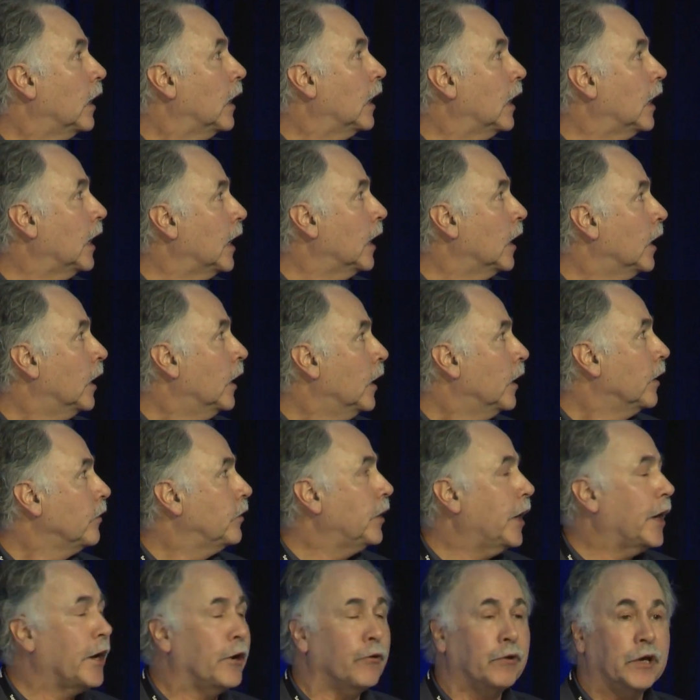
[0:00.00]
The
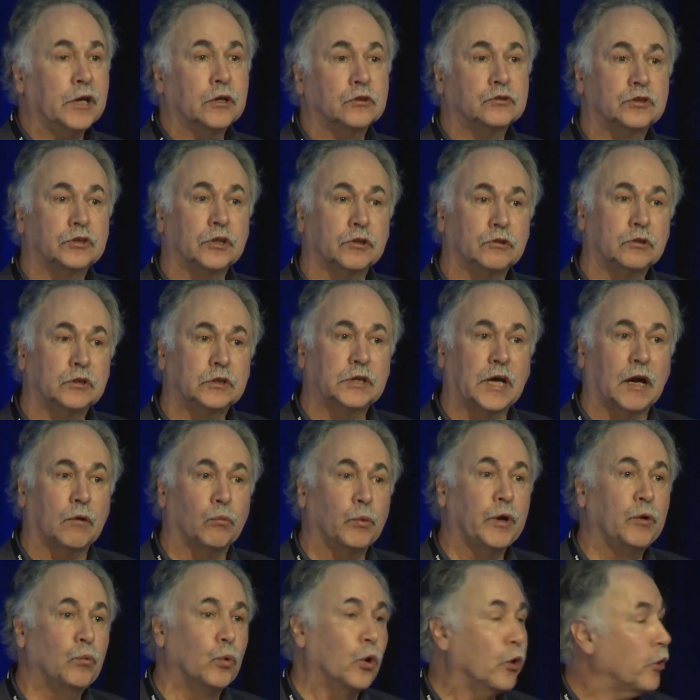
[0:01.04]
areas that
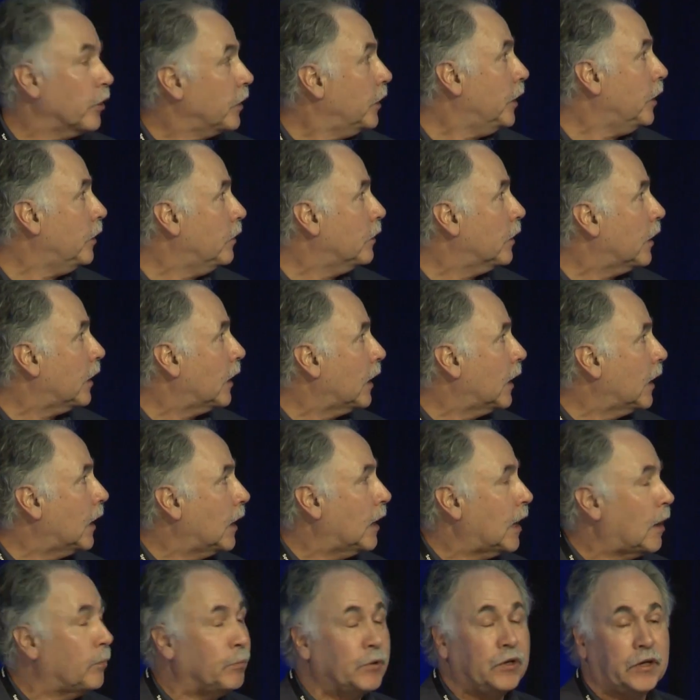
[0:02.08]
we work in
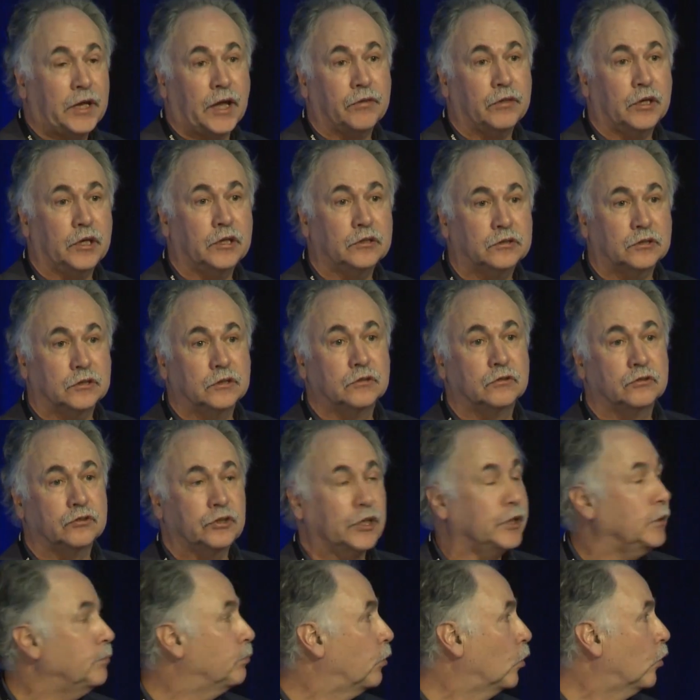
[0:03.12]
up and down the eastern
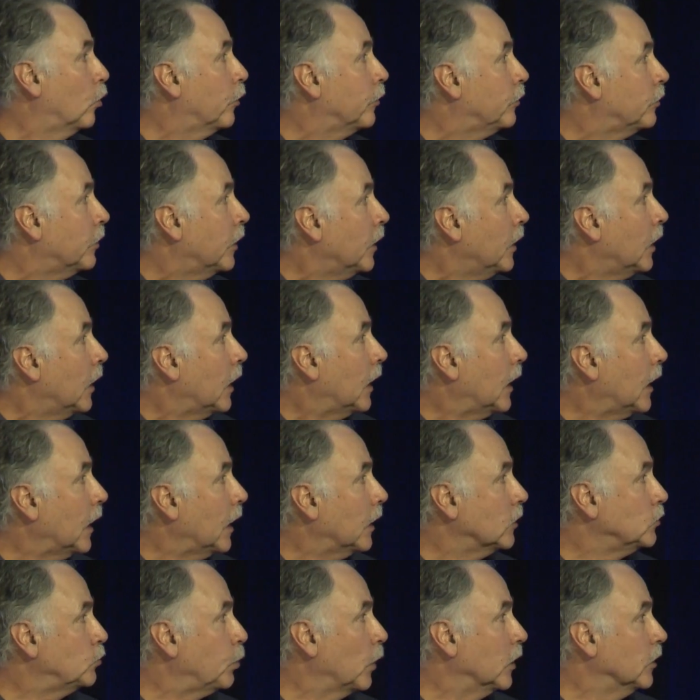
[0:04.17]
seaboard,
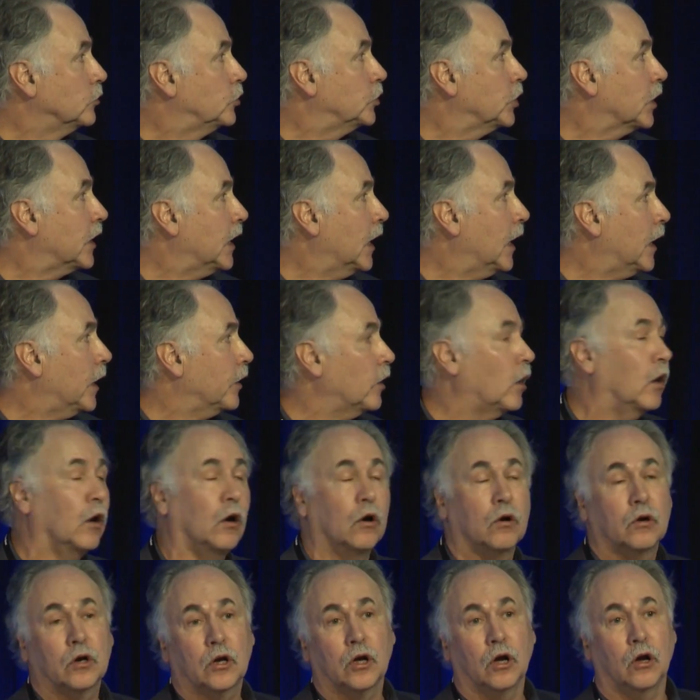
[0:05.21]
as well as Jakarta,
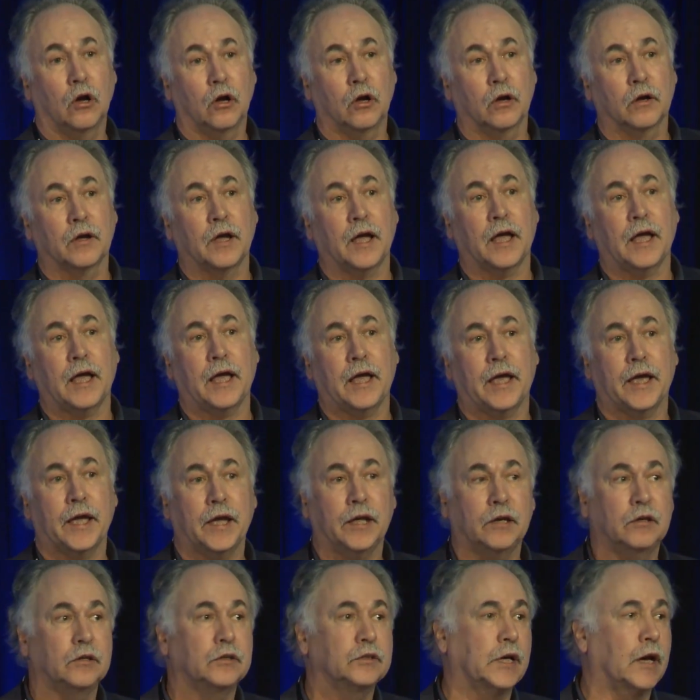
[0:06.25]
Hong Kong,
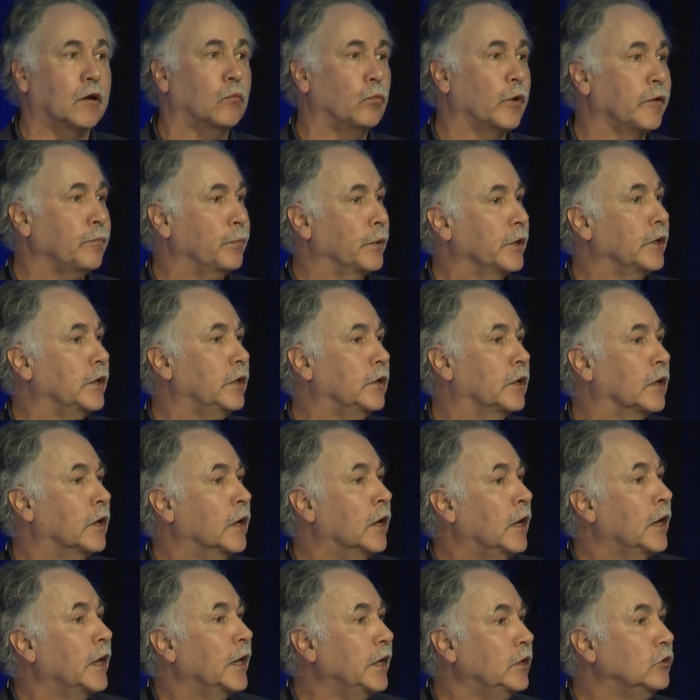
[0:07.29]
and we've been
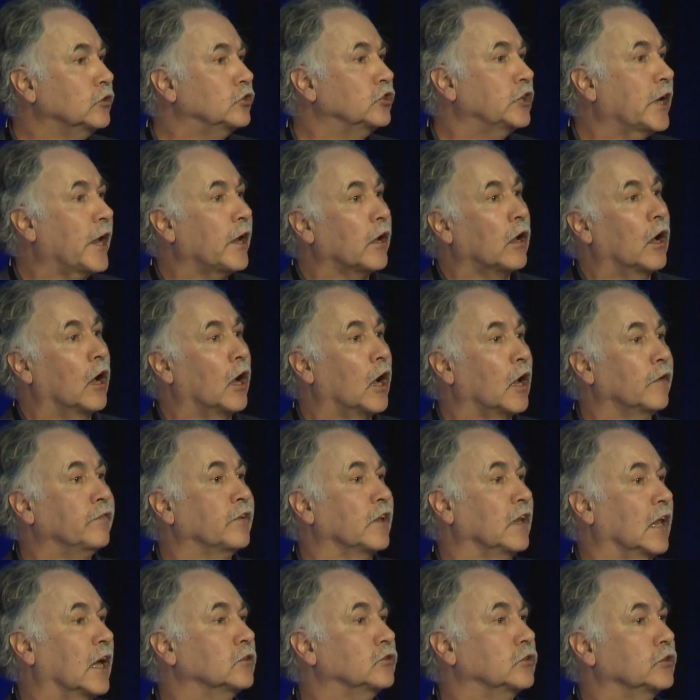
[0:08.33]
in Shanghai for
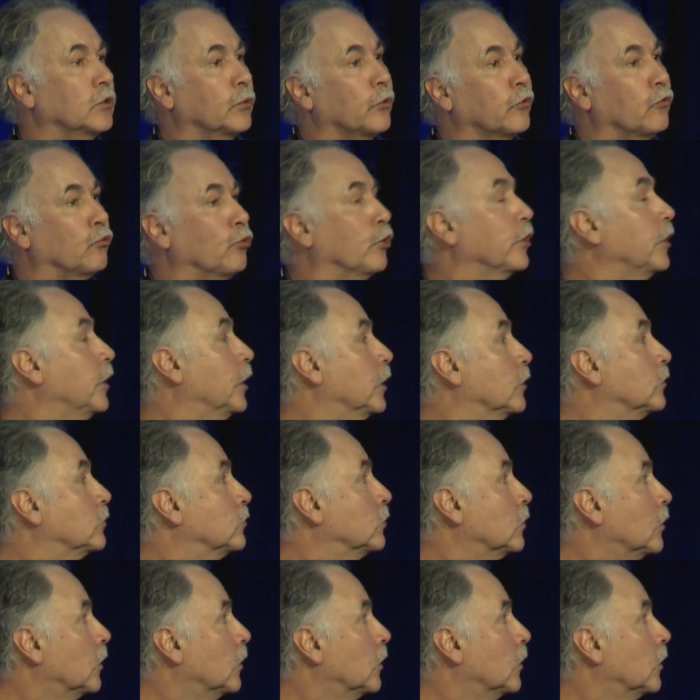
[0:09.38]
the last 2 or 3 years.